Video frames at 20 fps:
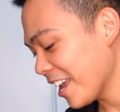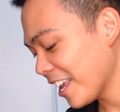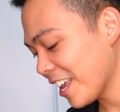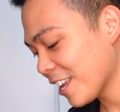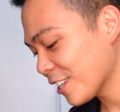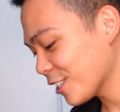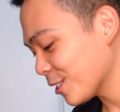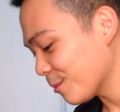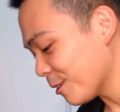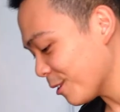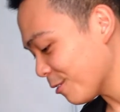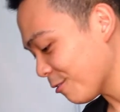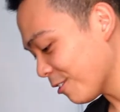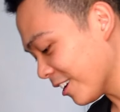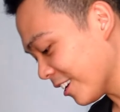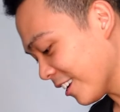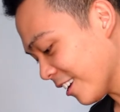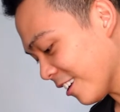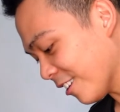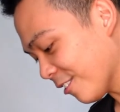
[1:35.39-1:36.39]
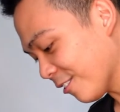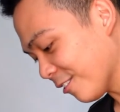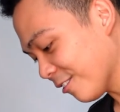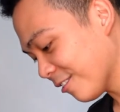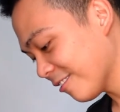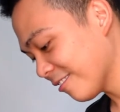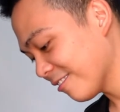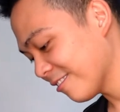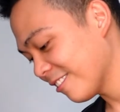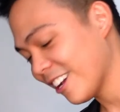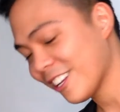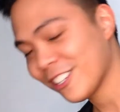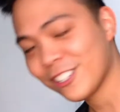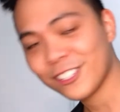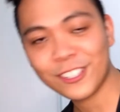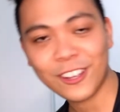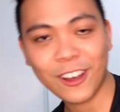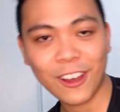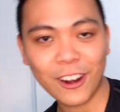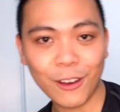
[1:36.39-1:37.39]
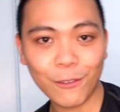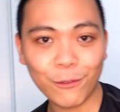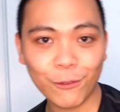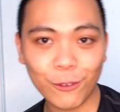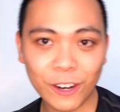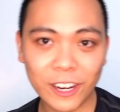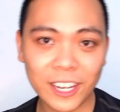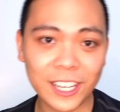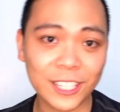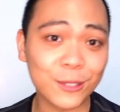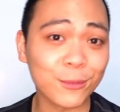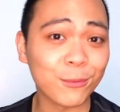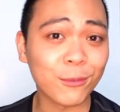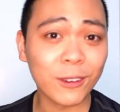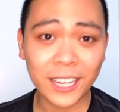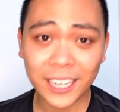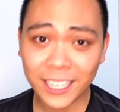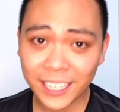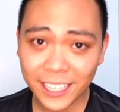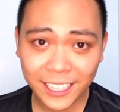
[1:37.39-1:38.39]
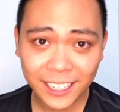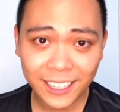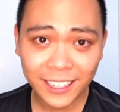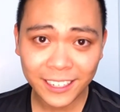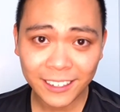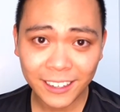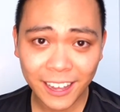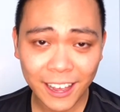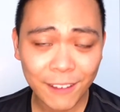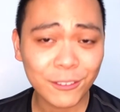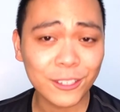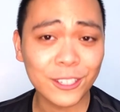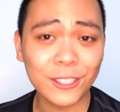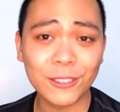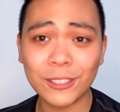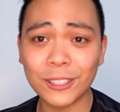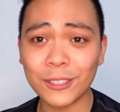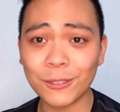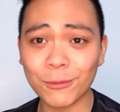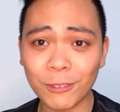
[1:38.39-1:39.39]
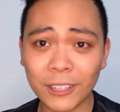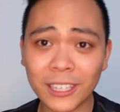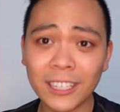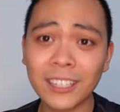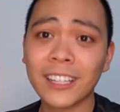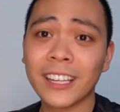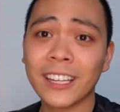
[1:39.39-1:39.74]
I can't speak right now. I just got off work. It's raining. I have to use this ring